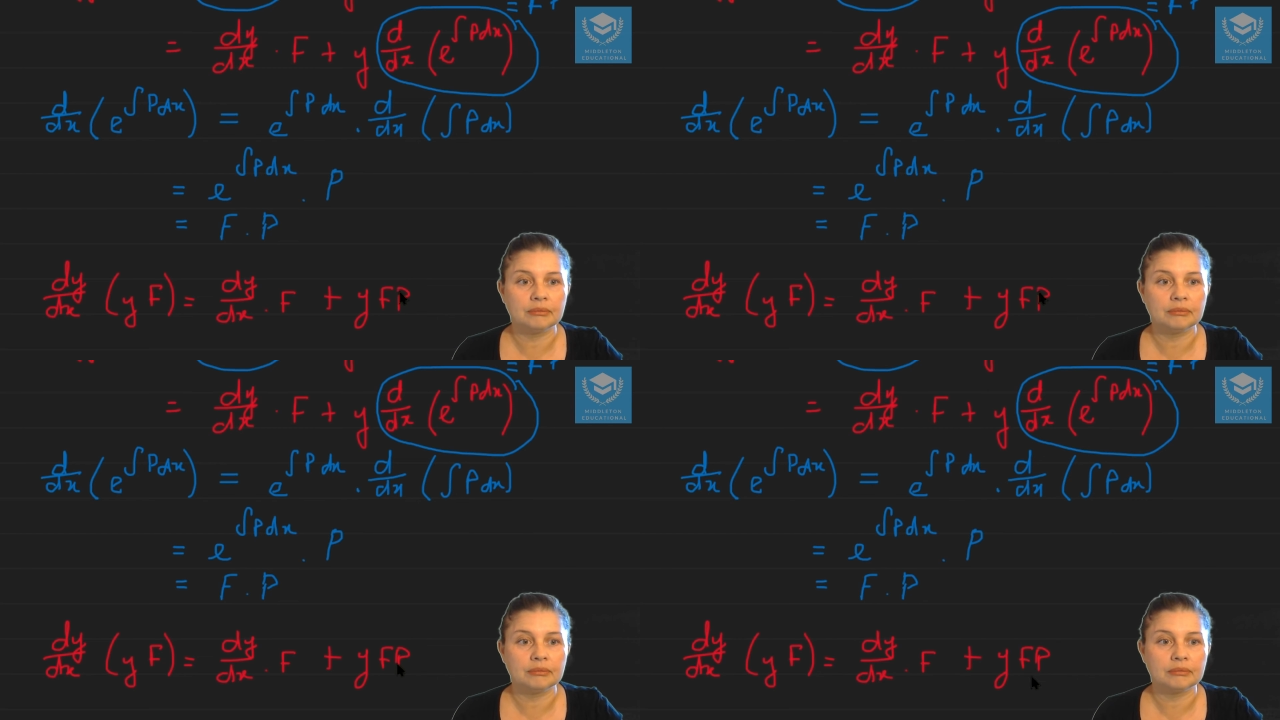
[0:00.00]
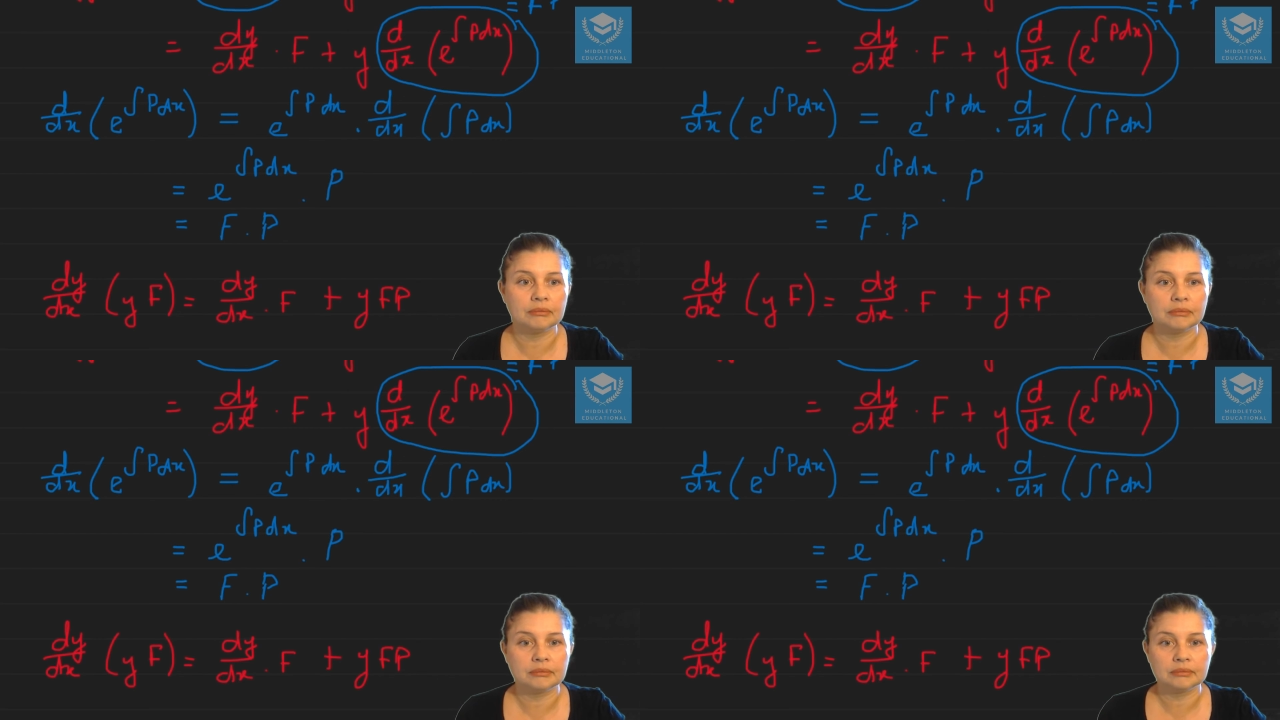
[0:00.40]

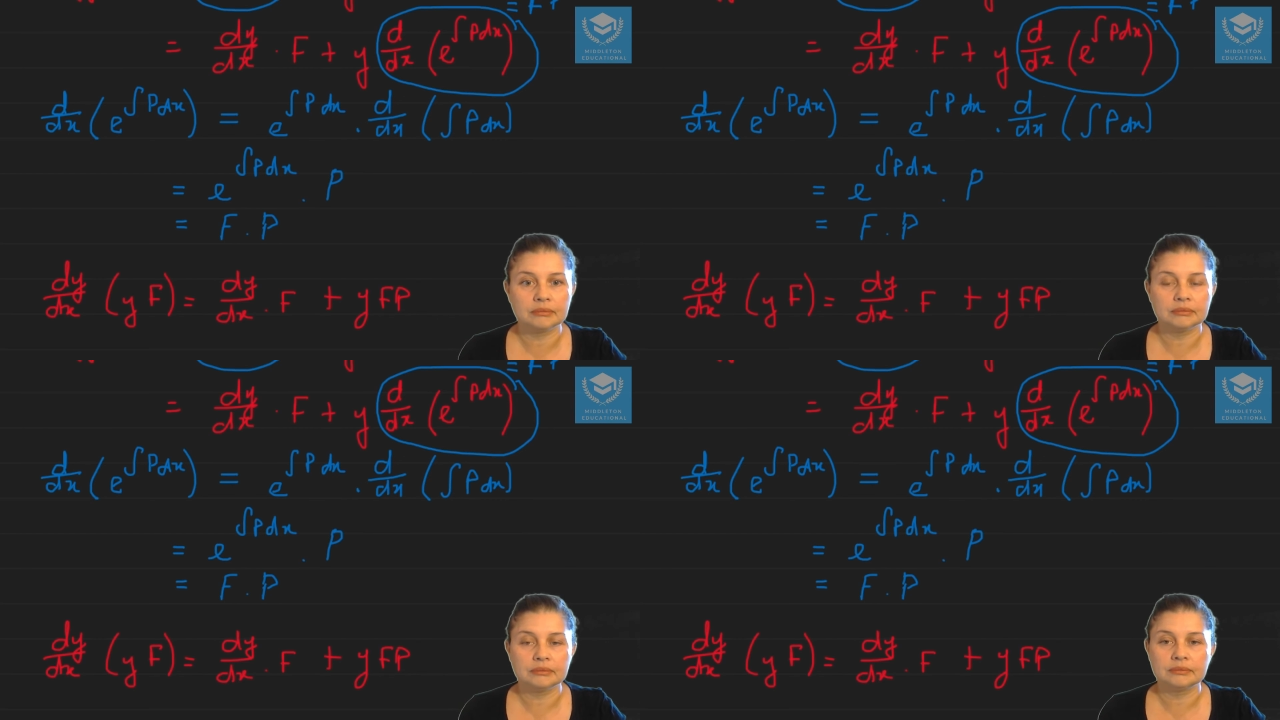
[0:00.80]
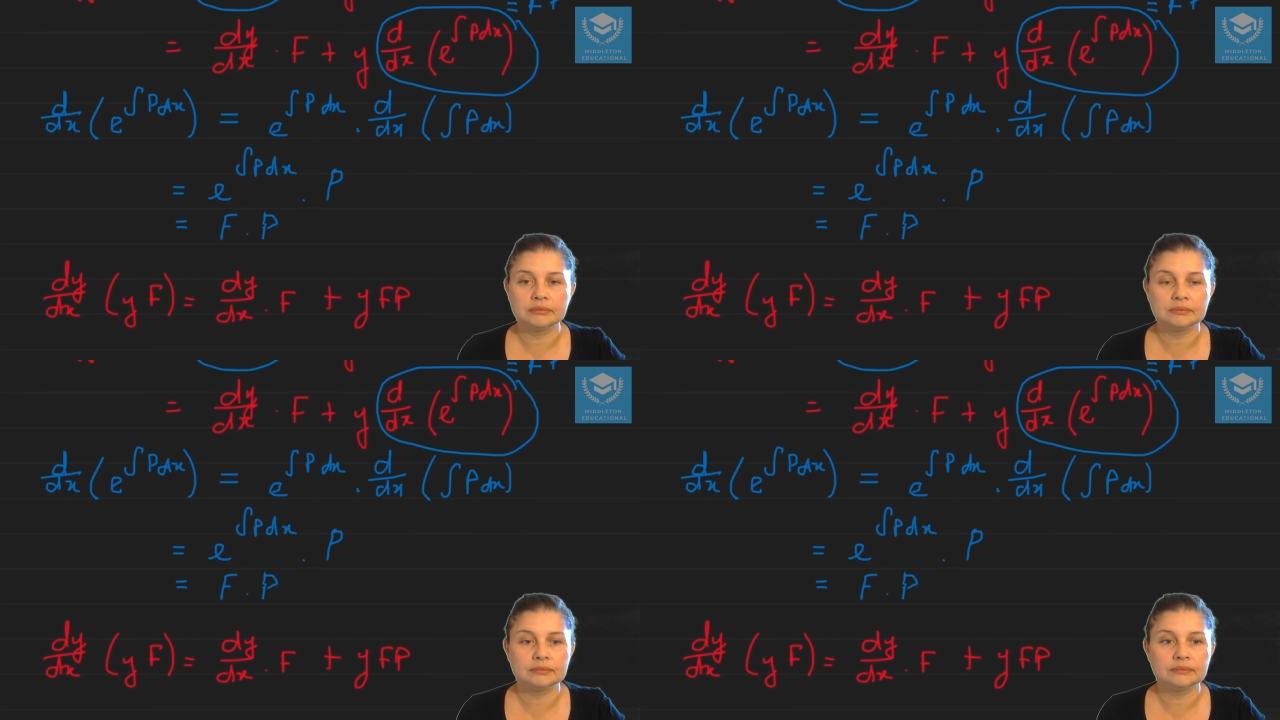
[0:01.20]

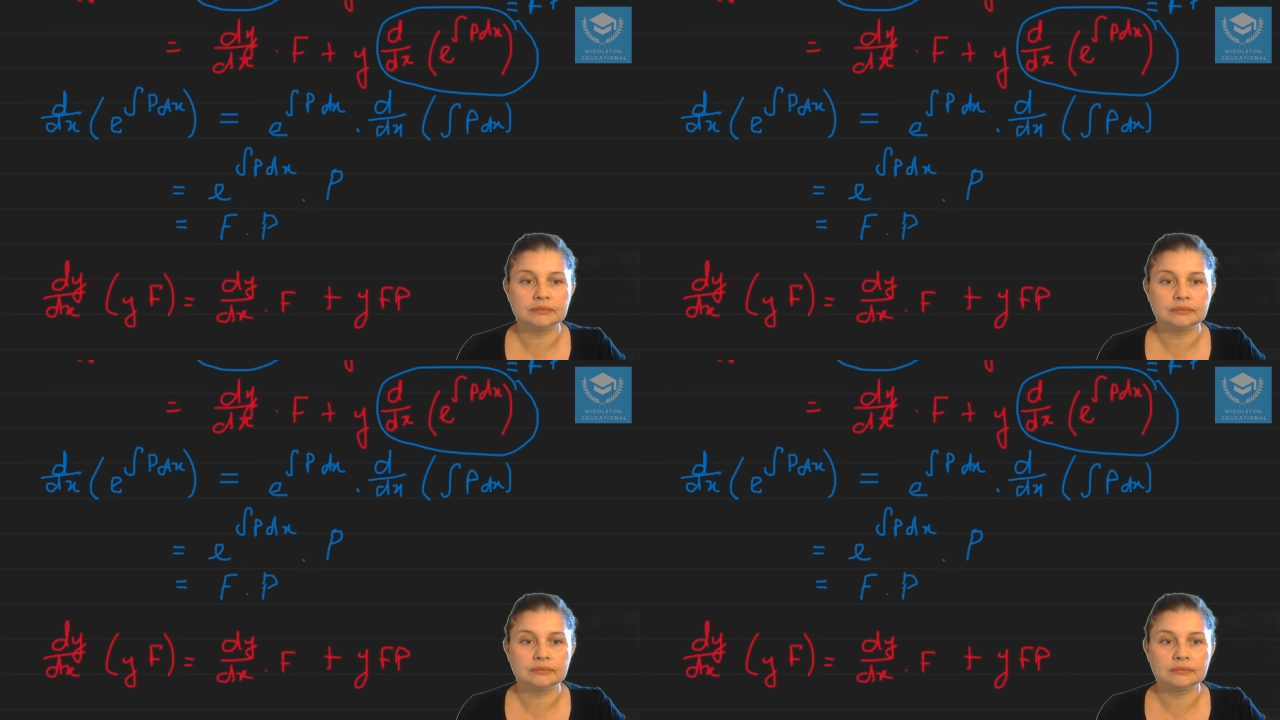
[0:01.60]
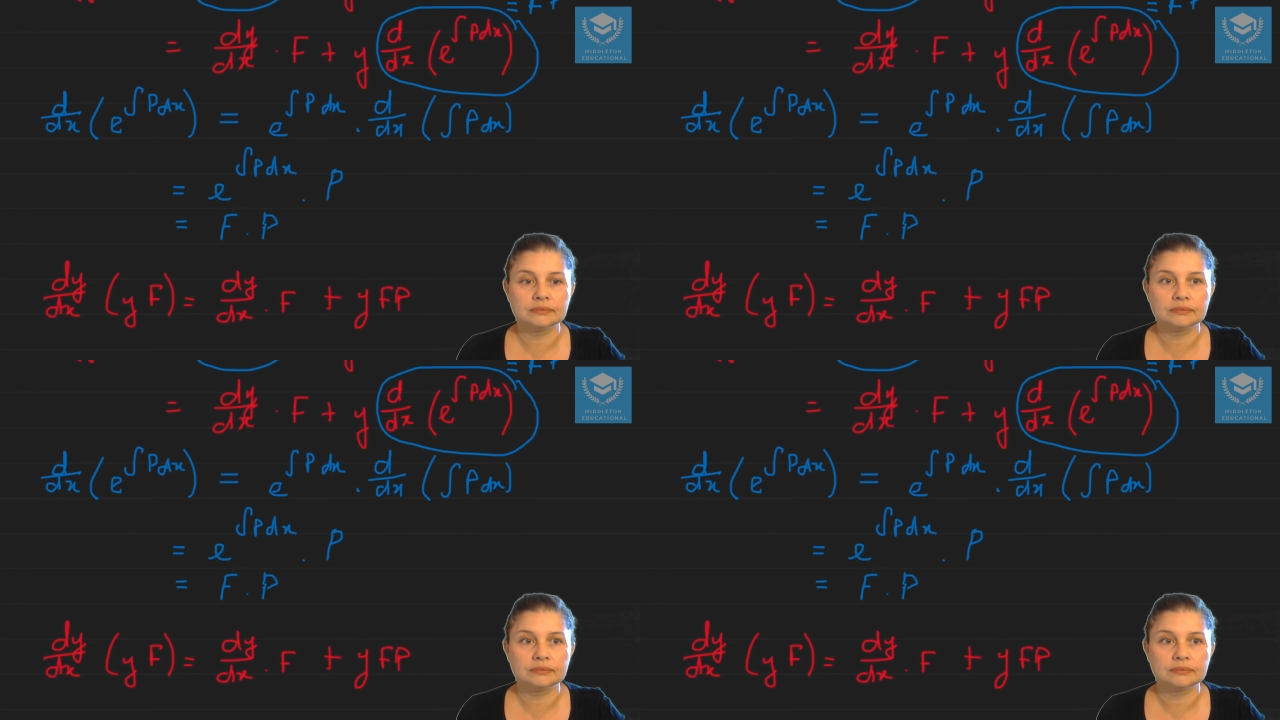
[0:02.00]

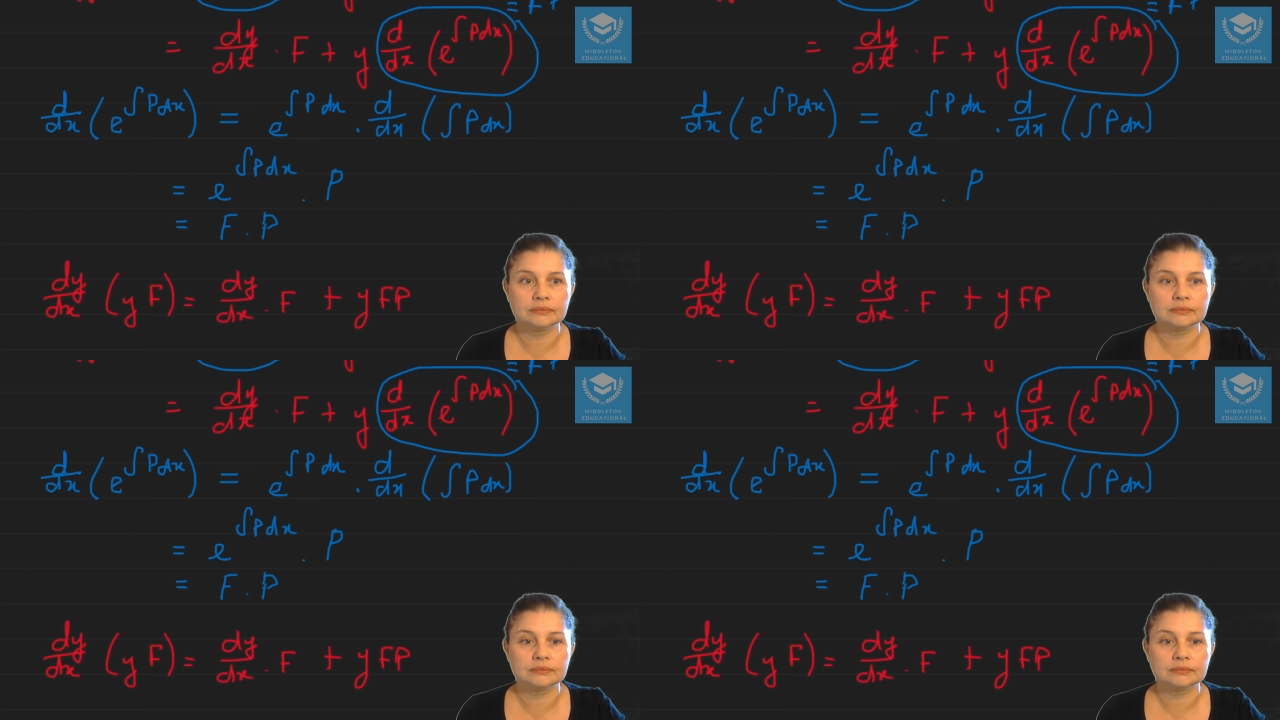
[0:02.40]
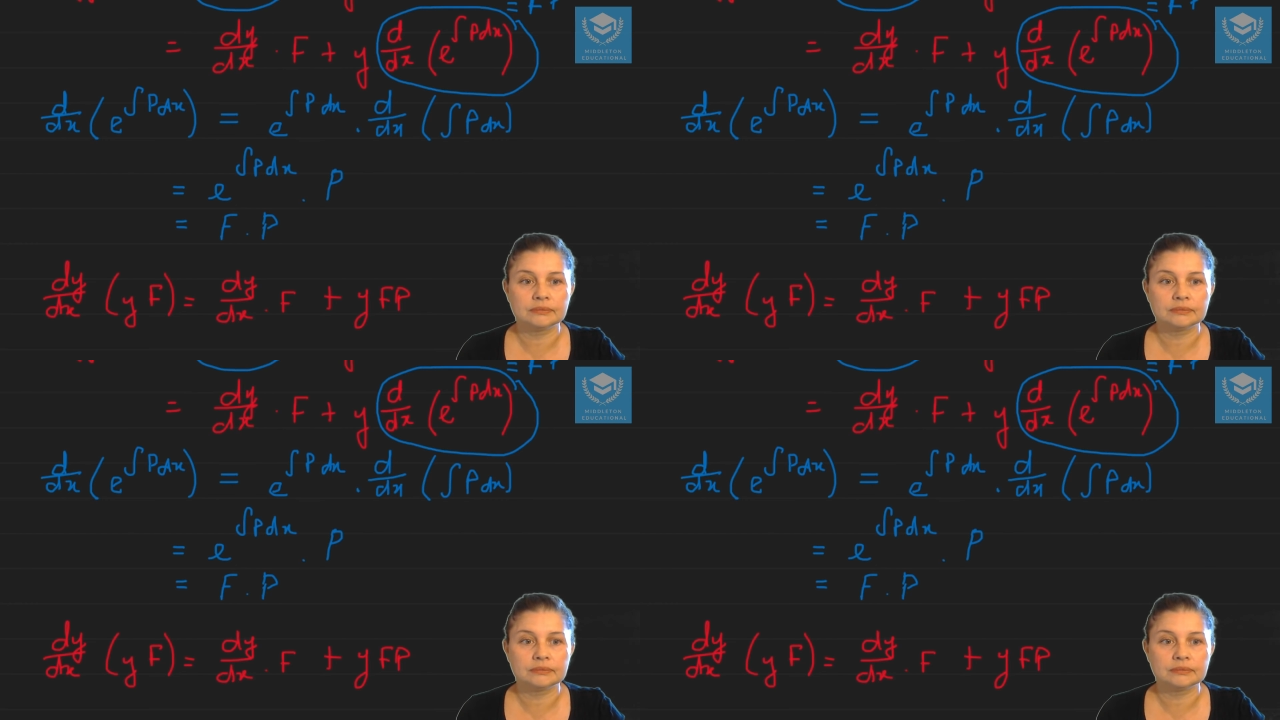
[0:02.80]

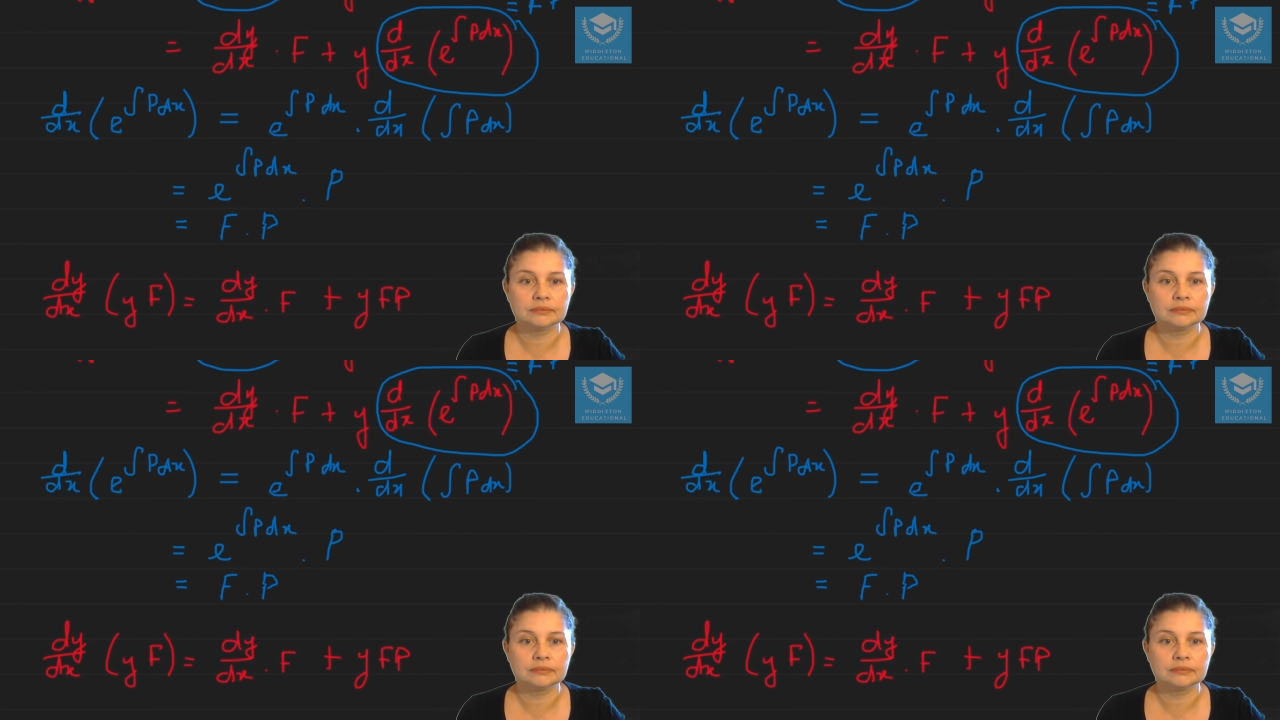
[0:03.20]
(no one is talking)